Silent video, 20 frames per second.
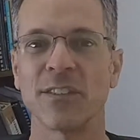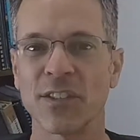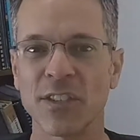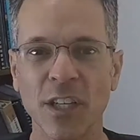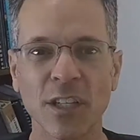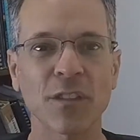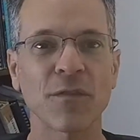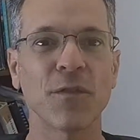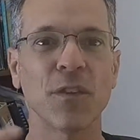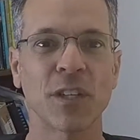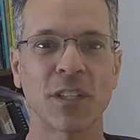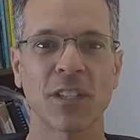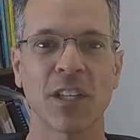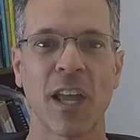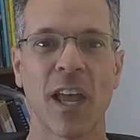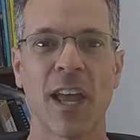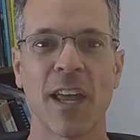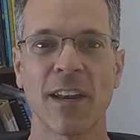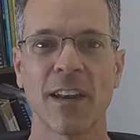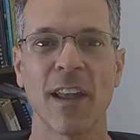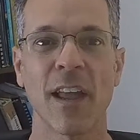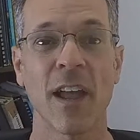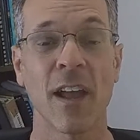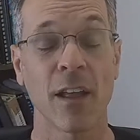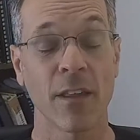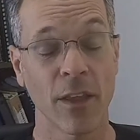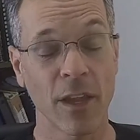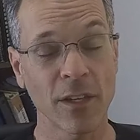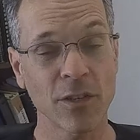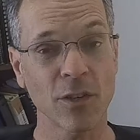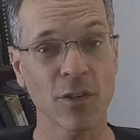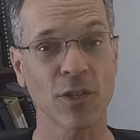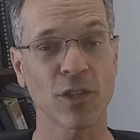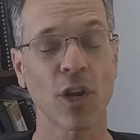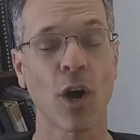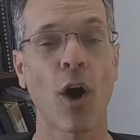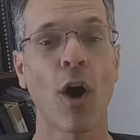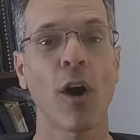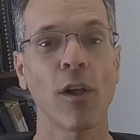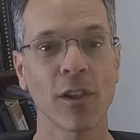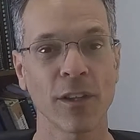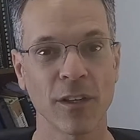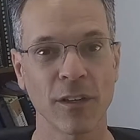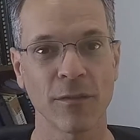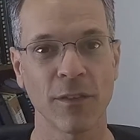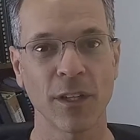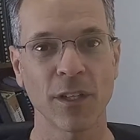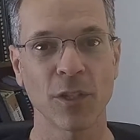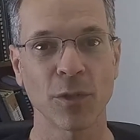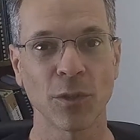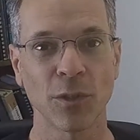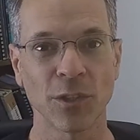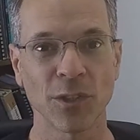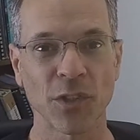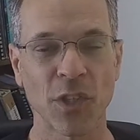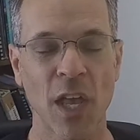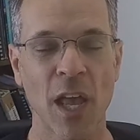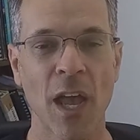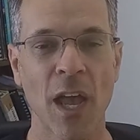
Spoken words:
6 foot 10, these are tall individuals.